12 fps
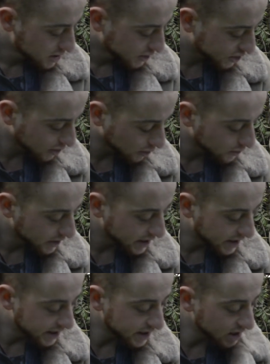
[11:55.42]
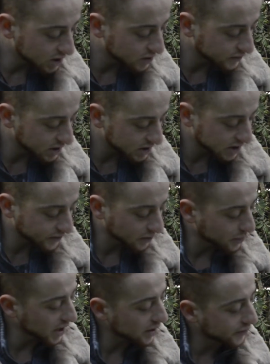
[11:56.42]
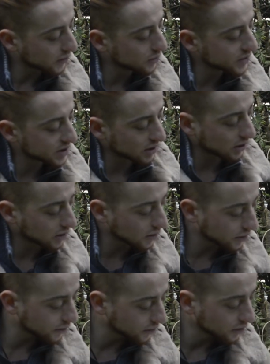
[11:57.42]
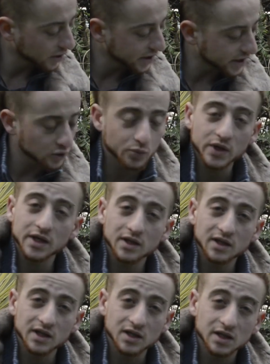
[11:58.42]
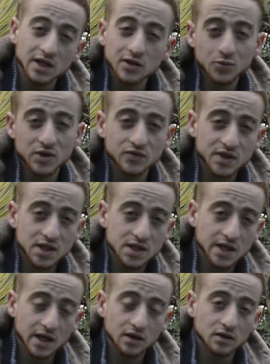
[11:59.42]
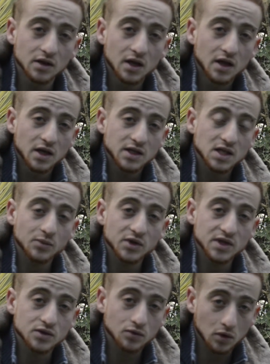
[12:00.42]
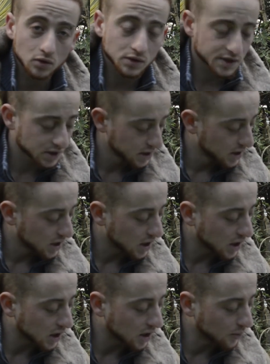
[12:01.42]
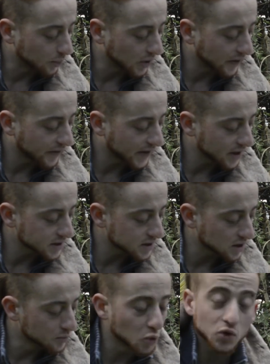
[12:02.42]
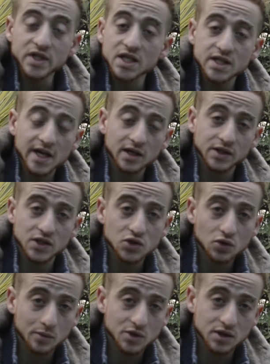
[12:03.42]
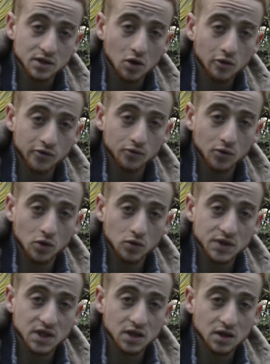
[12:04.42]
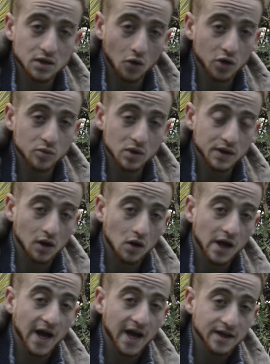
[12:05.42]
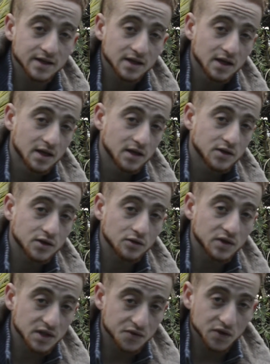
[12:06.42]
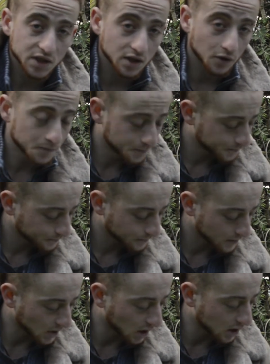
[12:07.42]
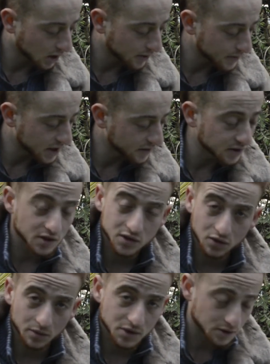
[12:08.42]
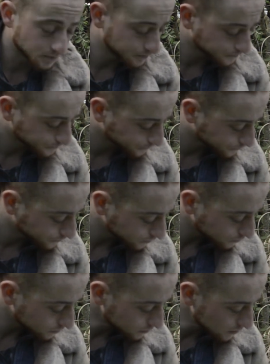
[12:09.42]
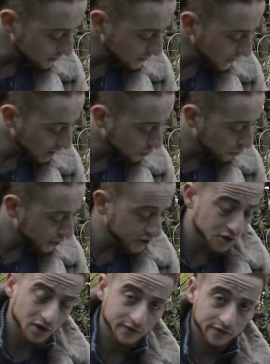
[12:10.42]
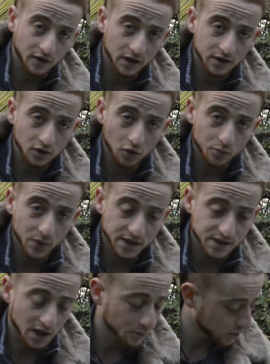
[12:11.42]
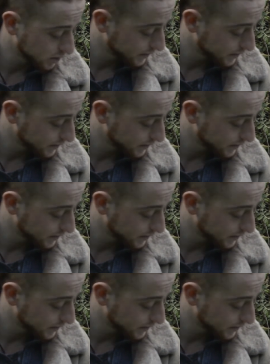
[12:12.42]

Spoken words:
So in each of these different platforms, I'll go through in a little bit of detail some of these roles, but there's a more detailed description of the roles in a document that I'll add to this video in the description, or that you can find on Basecamp.